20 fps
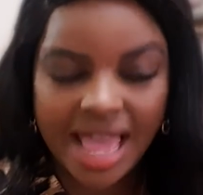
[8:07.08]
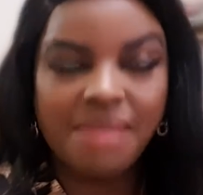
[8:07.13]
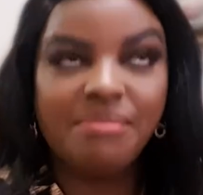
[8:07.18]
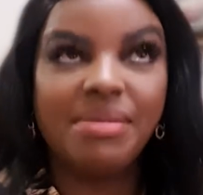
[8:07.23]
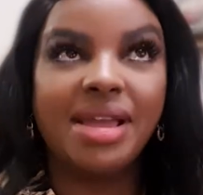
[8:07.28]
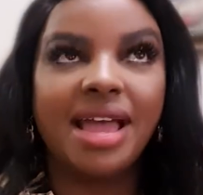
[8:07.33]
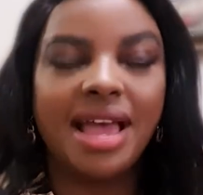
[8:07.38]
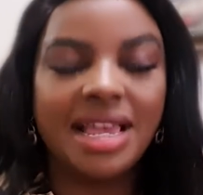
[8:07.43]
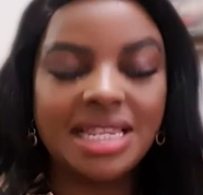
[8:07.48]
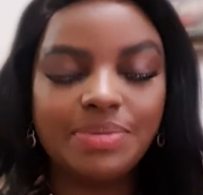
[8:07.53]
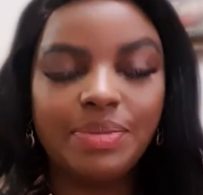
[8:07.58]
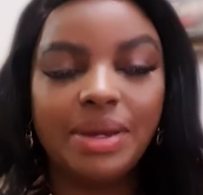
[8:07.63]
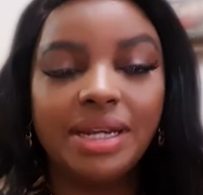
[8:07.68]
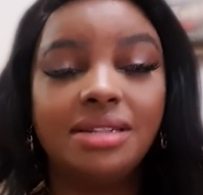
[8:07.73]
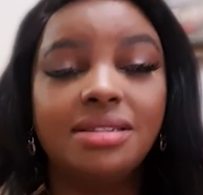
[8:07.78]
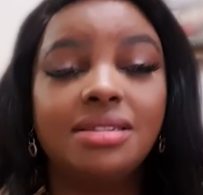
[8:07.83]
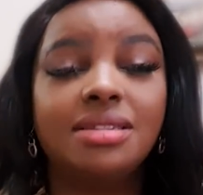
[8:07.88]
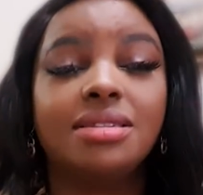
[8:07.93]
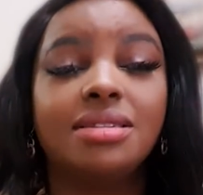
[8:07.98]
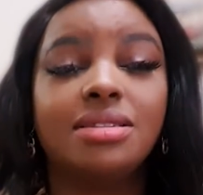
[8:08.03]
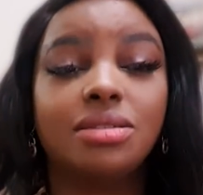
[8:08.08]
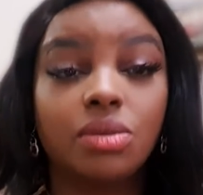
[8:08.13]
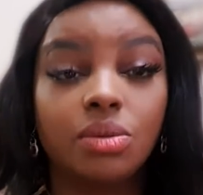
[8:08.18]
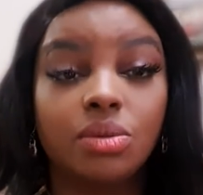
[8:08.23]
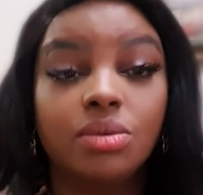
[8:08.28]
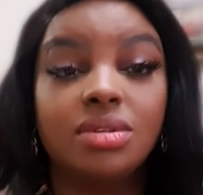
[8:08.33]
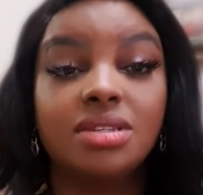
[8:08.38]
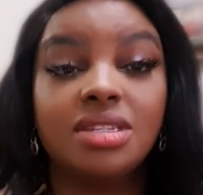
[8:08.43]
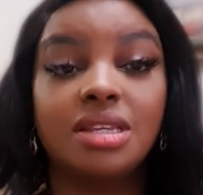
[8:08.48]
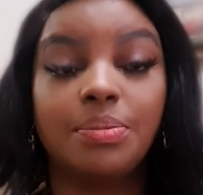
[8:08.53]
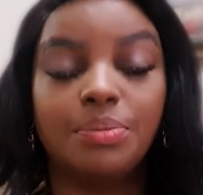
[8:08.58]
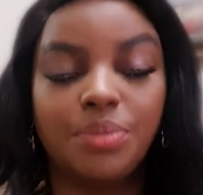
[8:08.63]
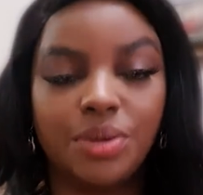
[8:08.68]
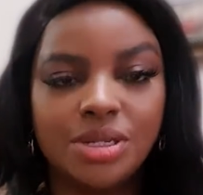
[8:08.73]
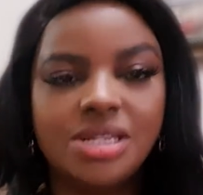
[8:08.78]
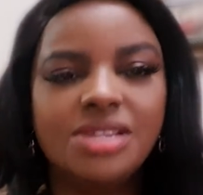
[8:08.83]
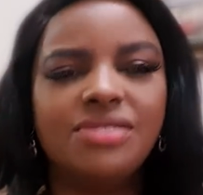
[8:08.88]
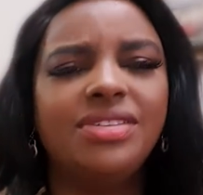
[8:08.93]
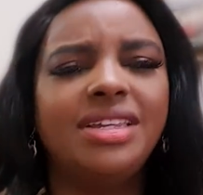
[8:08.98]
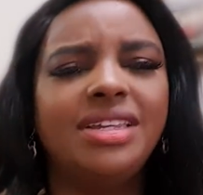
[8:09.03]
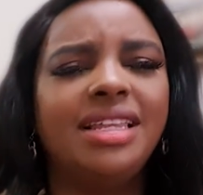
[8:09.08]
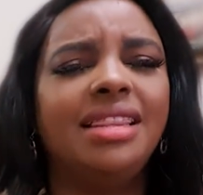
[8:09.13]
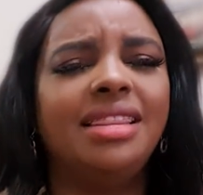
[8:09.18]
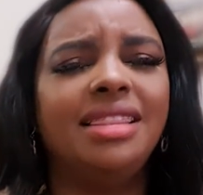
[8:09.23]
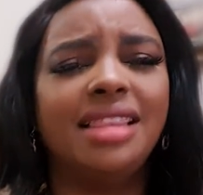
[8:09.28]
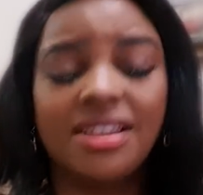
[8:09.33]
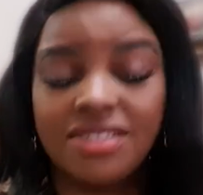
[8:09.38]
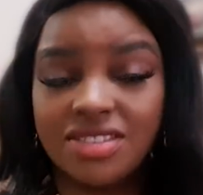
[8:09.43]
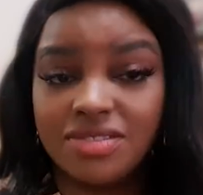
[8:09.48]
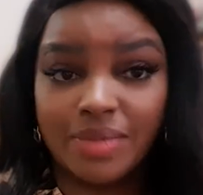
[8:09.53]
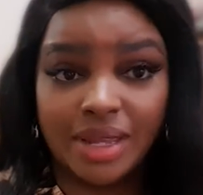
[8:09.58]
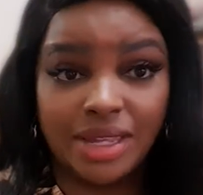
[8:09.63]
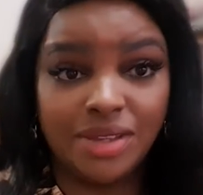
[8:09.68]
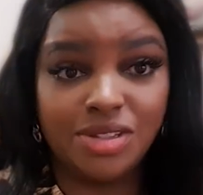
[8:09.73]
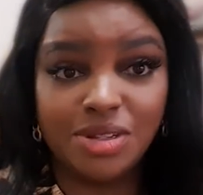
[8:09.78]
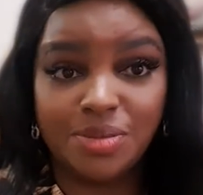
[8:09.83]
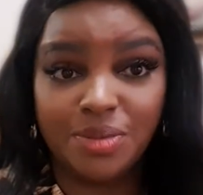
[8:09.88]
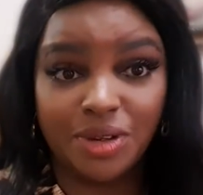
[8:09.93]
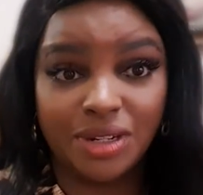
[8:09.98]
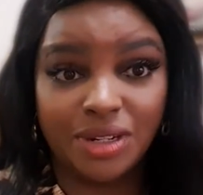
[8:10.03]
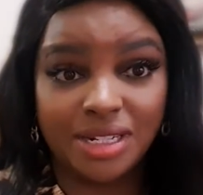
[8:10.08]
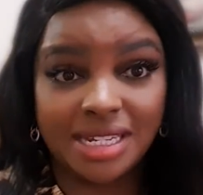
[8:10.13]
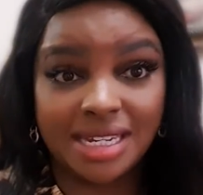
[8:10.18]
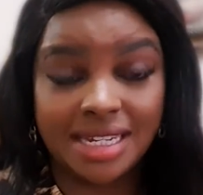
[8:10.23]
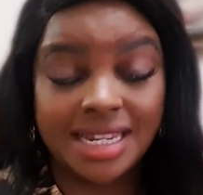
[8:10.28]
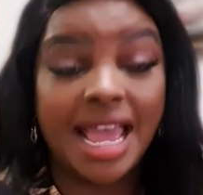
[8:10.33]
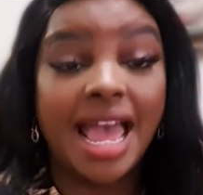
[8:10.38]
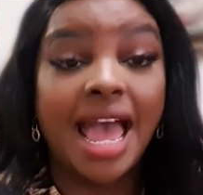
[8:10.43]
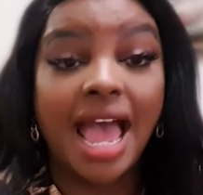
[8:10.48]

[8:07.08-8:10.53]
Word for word: My husband is so supportive. He loves my YouTube content.